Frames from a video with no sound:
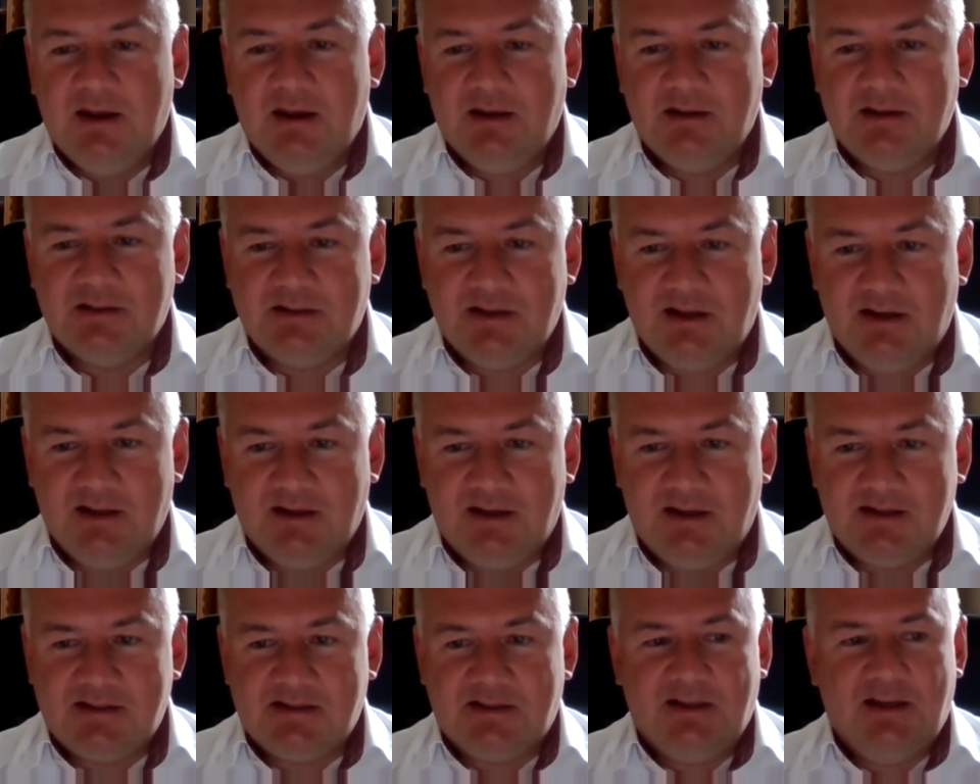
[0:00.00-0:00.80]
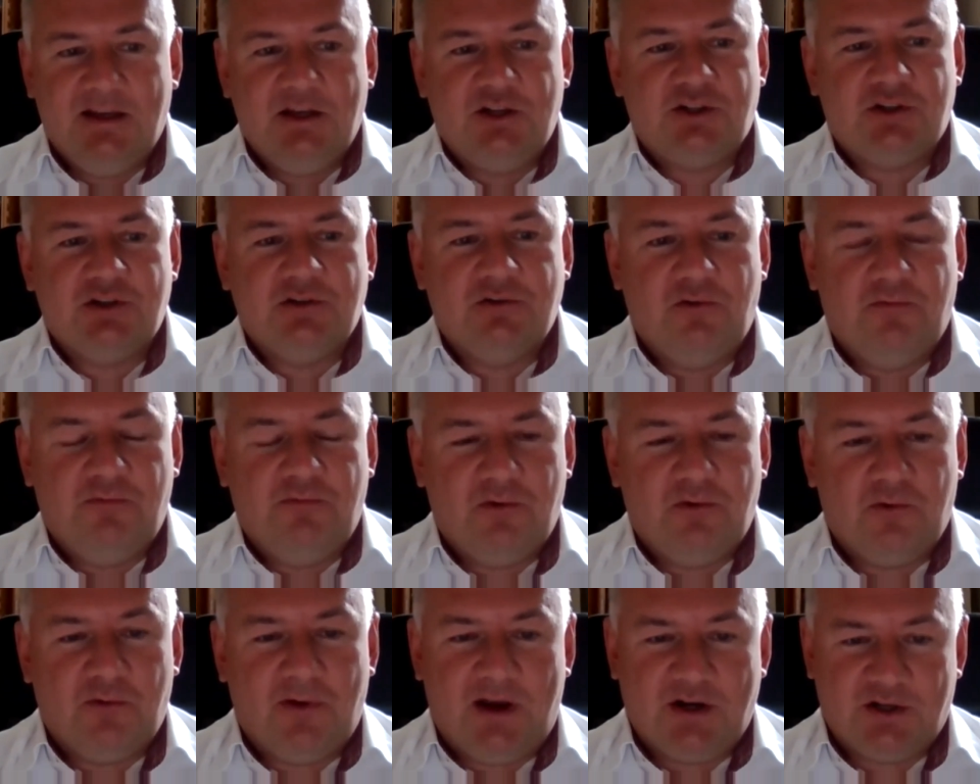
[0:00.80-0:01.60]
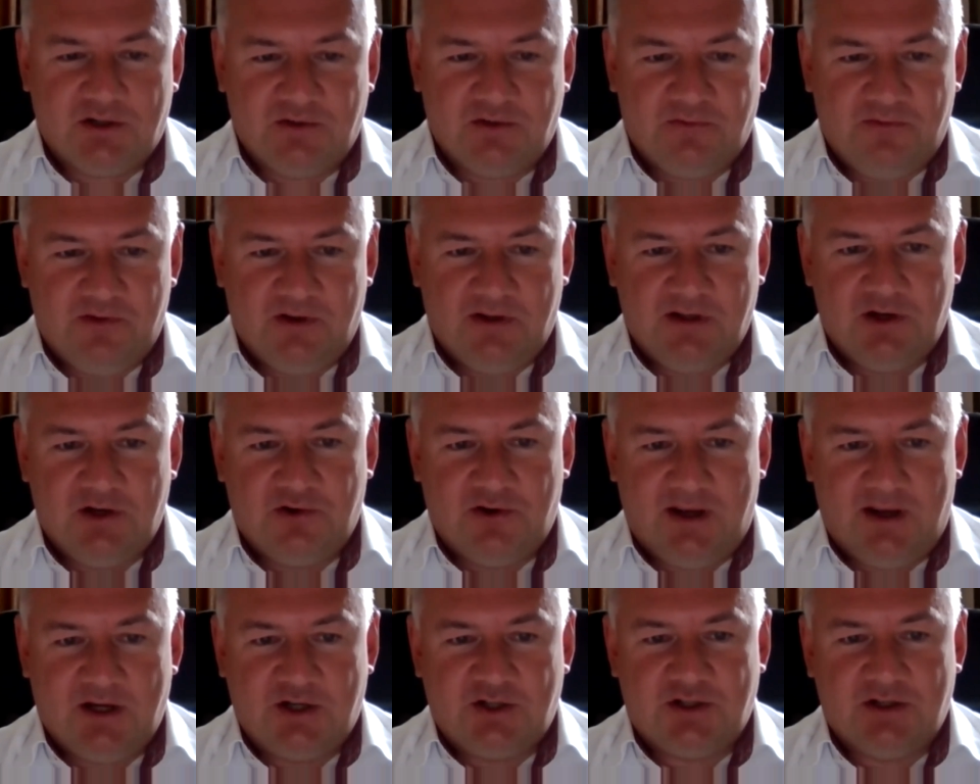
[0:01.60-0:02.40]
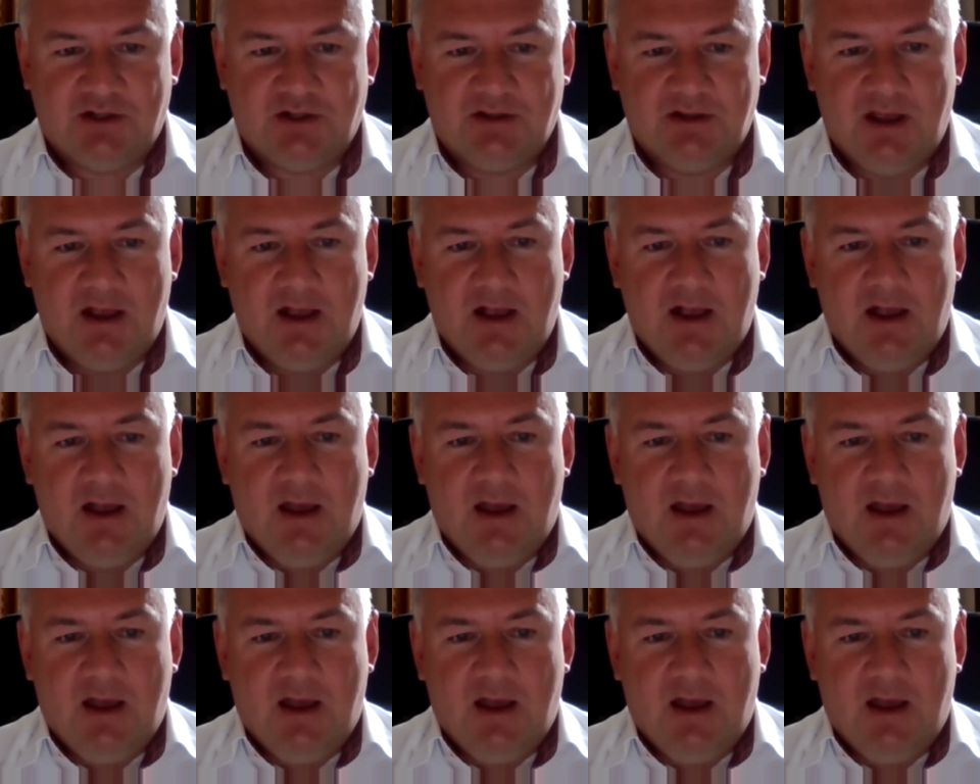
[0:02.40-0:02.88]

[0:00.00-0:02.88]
in the legislation of Russian Federation,